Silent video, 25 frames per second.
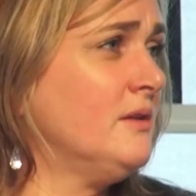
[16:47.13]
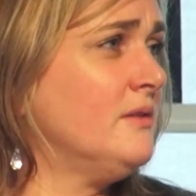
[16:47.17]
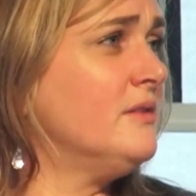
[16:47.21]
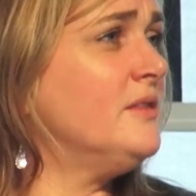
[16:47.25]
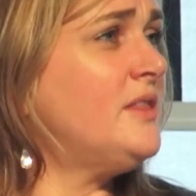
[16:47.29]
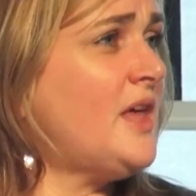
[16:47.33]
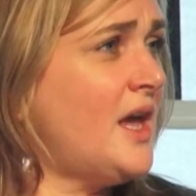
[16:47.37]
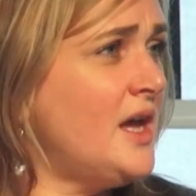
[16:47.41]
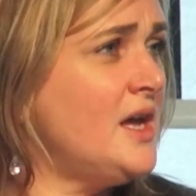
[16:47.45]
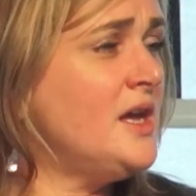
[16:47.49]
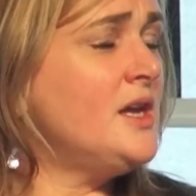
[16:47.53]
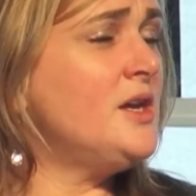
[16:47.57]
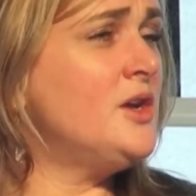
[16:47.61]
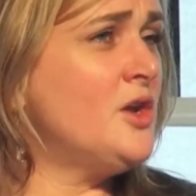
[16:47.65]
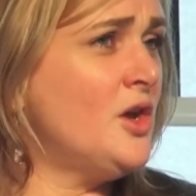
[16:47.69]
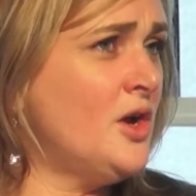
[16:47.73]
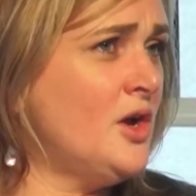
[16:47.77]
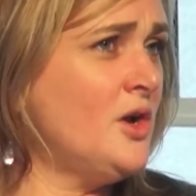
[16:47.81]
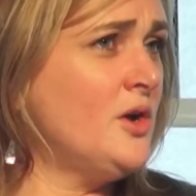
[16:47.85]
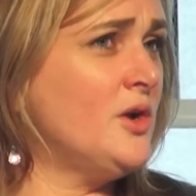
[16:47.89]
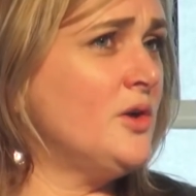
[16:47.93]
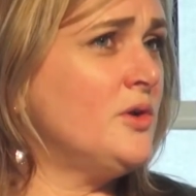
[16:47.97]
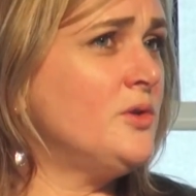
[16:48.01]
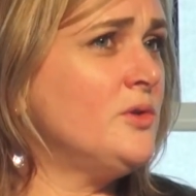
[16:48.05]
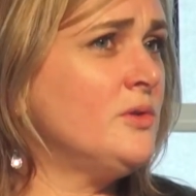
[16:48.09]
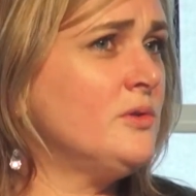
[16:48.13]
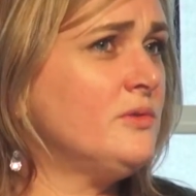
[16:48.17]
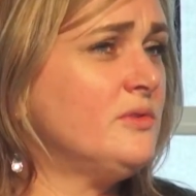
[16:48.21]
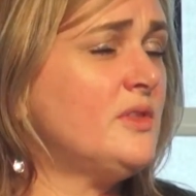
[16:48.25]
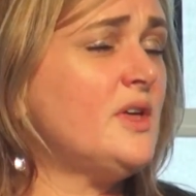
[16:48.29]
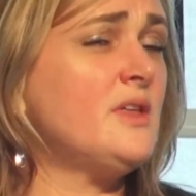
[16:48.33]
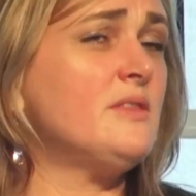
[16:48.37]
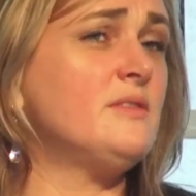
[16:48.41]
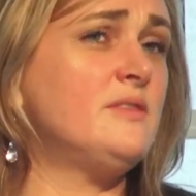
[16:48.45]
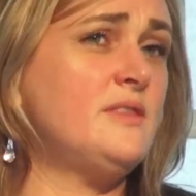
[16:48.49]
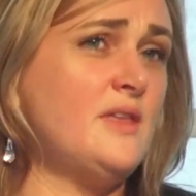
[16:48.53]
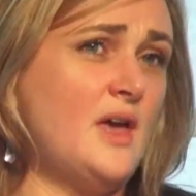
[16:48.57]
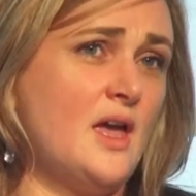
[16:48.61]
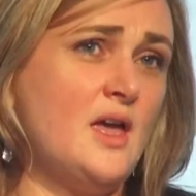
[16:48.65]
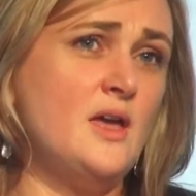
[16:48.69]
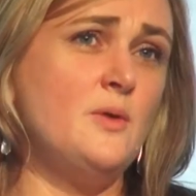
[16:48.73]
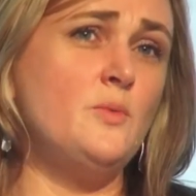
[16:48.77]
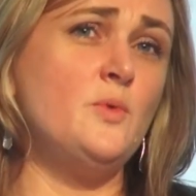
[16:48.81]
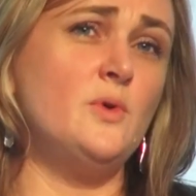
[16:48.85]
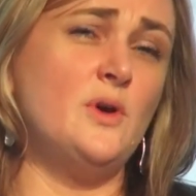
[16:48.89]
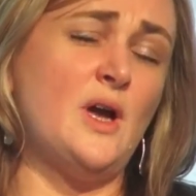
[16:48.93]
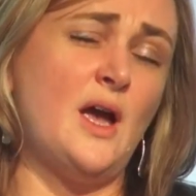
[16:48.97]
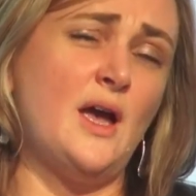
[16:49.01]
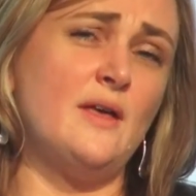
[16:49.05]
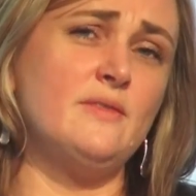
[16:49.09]
They know that they
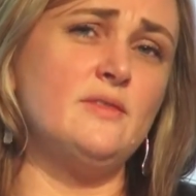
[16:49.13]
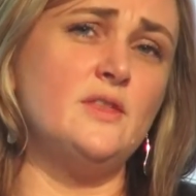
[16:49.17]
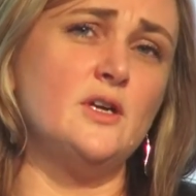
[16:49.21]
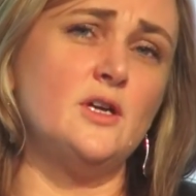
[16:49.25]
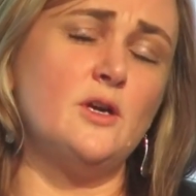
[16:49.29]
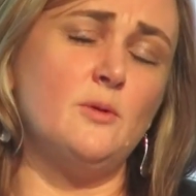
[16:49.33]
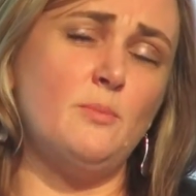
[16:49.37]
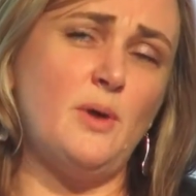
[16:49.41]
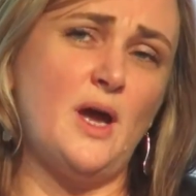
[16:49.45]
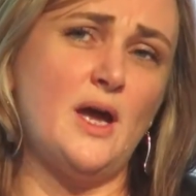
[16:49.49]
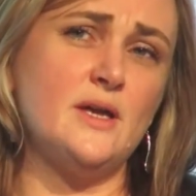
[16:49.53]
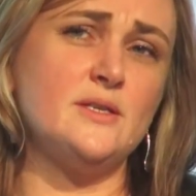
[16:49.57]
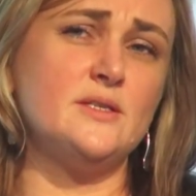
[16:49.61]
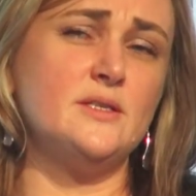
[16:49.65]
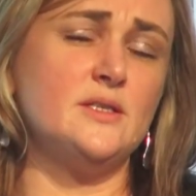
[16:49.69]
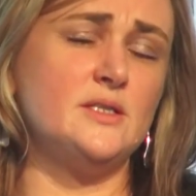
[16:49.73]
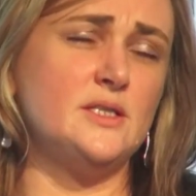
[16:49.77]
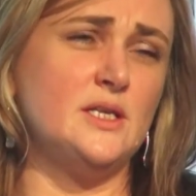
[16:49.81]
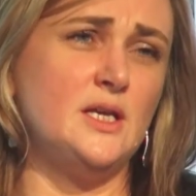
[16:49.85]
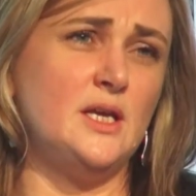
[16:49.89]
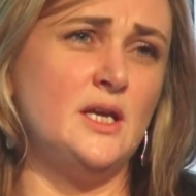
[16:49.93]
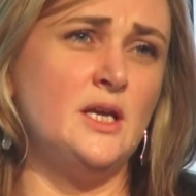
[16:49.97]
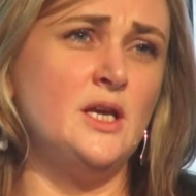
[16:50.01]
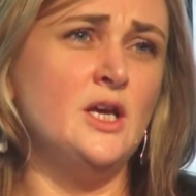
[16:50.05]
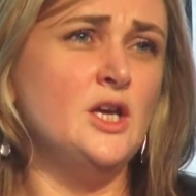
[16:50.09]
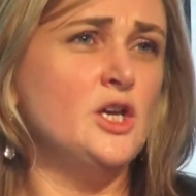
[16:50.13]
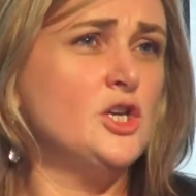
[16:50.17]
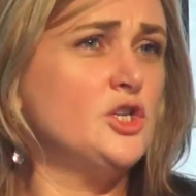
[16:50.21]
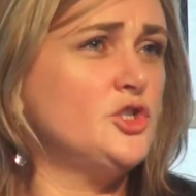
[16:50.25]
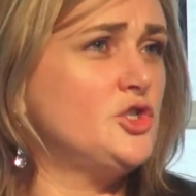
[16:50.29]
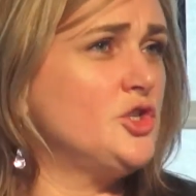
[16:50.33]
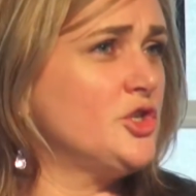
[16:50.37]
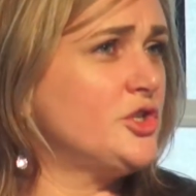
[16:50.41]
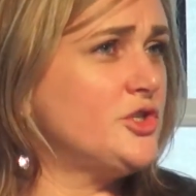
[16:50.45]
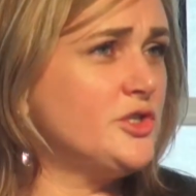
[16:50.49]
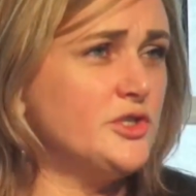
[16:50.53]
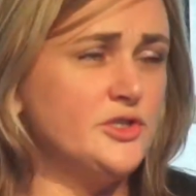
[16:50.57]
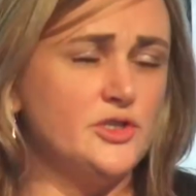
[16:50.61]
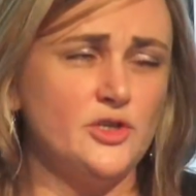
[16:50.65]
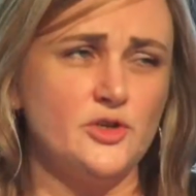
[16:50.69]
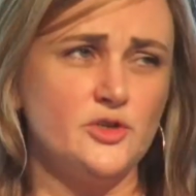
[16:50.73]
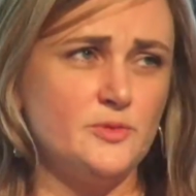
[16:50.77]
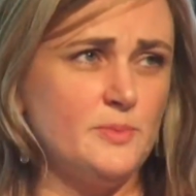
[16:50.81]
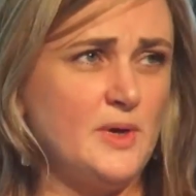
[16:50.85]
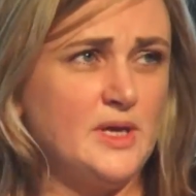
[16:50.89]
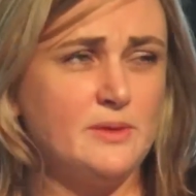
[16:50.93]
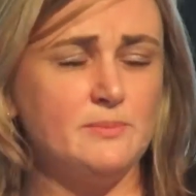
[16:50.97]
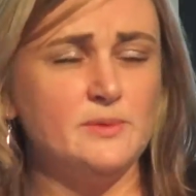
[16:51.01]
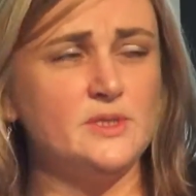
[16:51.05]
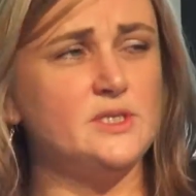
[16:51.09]
had the capacity, just as those
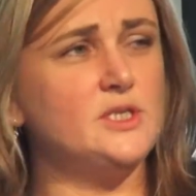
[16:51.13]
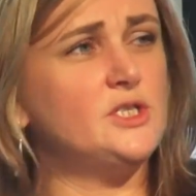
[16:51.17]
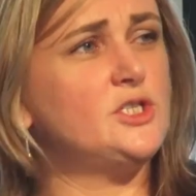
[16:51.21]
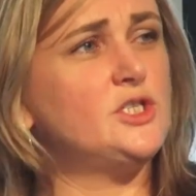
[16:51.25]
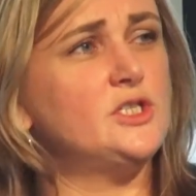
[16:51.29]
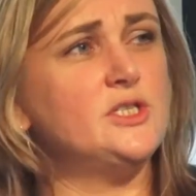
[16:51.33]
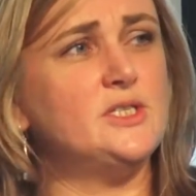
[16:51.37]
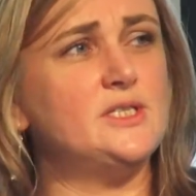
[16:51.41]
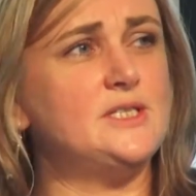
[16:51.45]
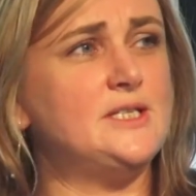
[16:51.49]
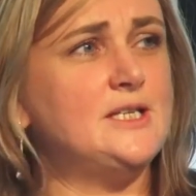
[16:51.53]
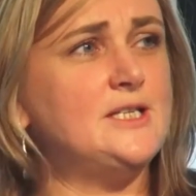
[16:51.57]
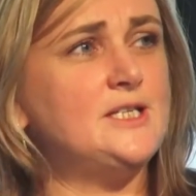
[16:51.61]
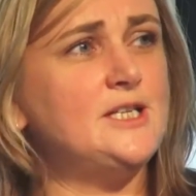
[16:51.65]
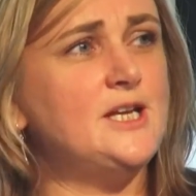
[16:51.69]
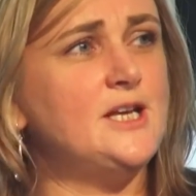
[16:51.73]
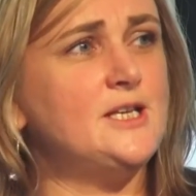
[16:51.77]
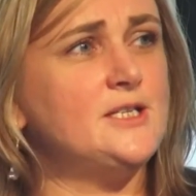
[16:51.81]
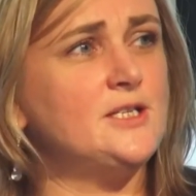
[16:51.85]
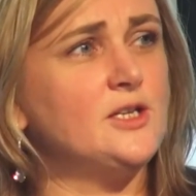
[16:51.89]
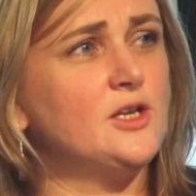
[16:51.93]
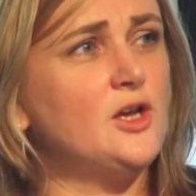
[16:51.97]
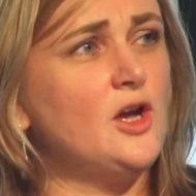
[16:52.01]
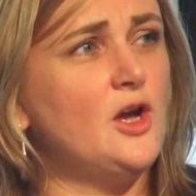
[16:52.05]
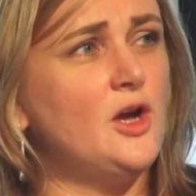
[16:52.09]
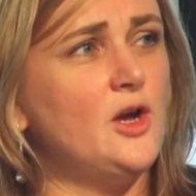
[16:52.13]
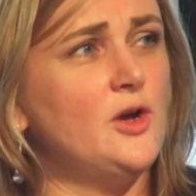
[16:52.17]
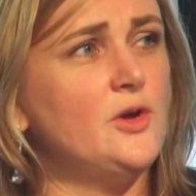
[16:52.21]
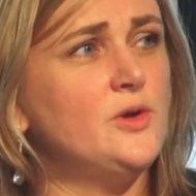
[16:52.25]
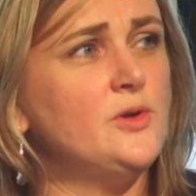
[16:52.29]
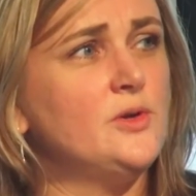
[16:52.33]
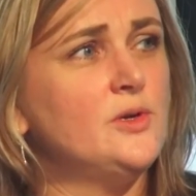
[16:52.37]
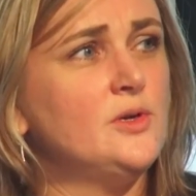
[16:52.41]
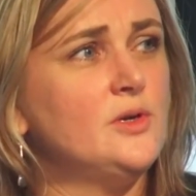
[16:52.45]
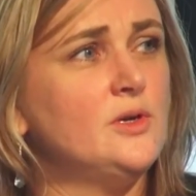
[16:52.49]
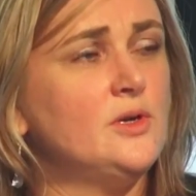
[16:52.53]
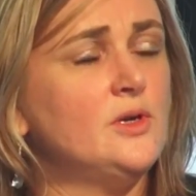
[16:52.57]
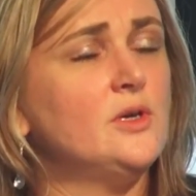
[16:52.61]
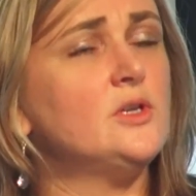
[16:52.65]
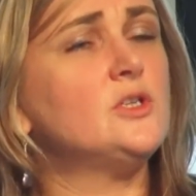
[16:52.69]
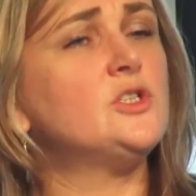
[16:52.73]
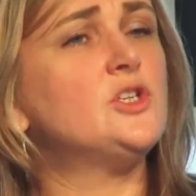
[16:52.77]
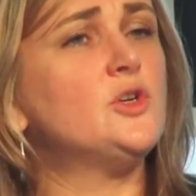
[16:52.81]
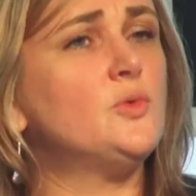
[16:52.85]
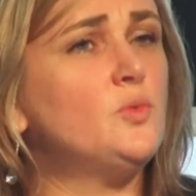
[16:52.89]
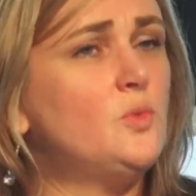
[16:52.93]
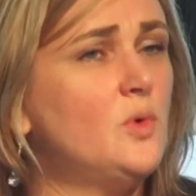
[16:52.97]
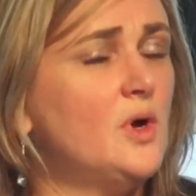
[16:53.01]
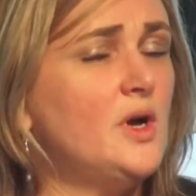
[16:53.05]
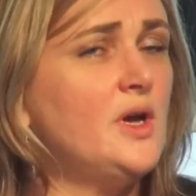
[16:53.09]
mathematicians did years ago,
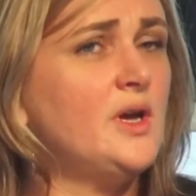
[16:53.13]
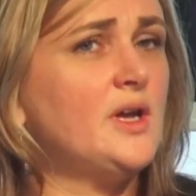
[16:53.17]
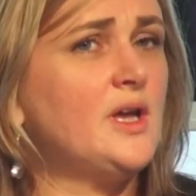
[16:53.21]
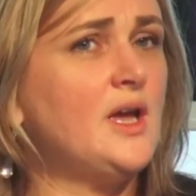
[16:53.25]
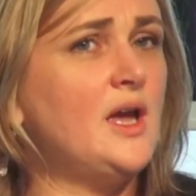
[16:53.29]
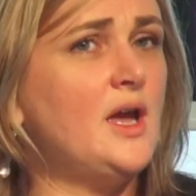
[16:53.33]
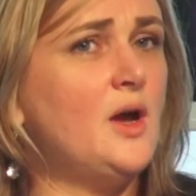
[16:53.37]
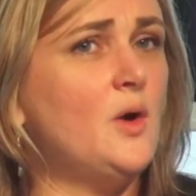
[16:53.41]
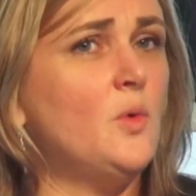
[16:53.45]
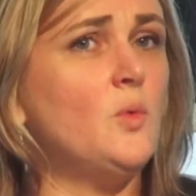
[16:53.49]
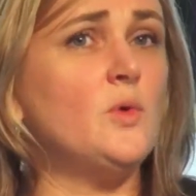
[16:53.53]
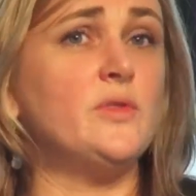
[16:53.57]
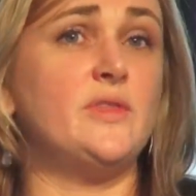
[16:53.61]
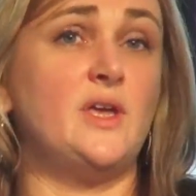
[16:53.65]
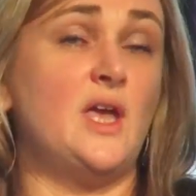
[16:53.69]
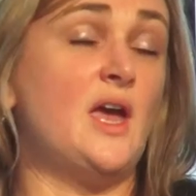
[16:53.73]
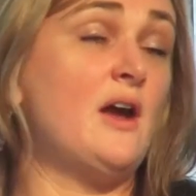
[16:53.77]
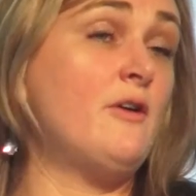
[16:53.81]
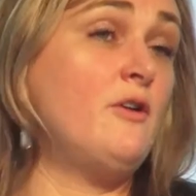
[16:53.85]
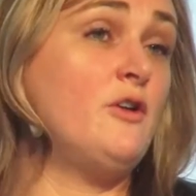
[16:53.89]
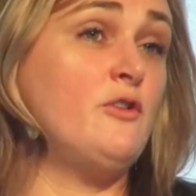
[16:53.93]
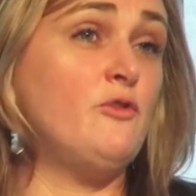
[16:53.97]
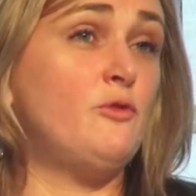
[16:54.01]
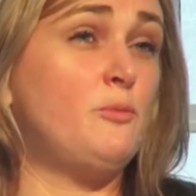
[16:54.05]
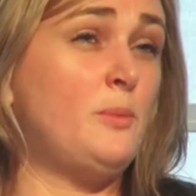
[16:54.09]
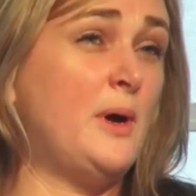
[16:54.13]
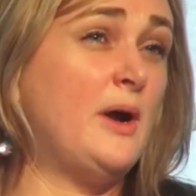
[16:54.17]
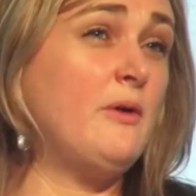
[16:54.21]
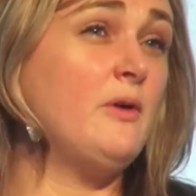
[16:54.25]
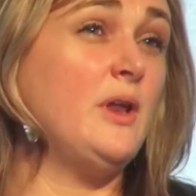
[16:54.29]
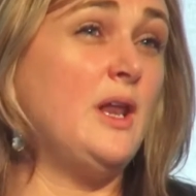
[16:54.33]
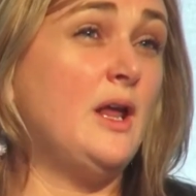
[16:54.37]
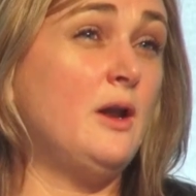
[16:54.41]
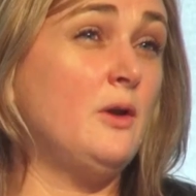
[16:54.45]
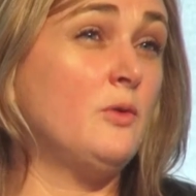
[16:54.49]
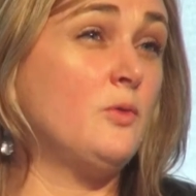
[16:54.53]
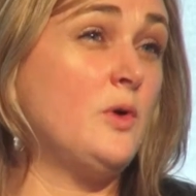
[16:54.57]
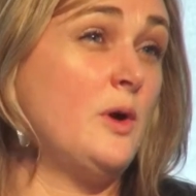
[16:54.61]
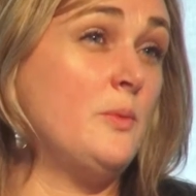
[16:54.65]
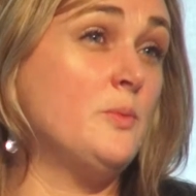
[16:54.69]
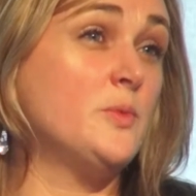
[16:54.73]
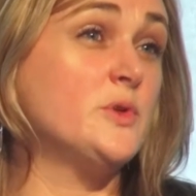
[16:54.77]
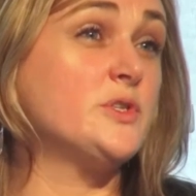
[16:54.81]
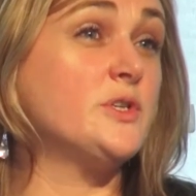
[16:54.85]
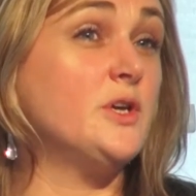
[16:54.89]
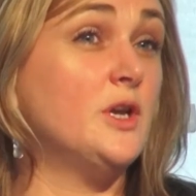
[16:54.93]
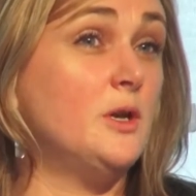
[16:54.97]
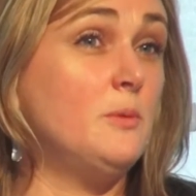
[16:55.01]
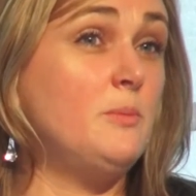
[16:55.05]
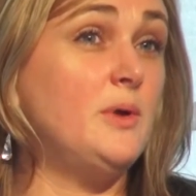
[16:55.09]
to work out what the area of a parallelogram was
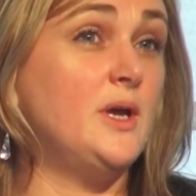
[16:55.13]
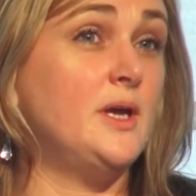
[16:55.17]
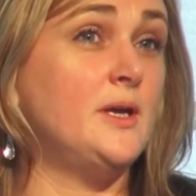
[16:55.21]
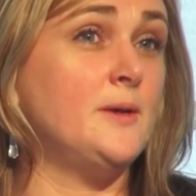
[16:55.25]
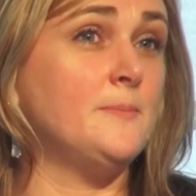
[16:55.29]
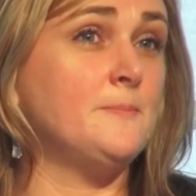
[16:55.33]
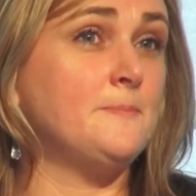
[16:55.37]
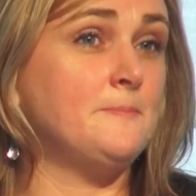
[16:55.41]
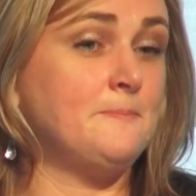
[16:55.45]
going to be.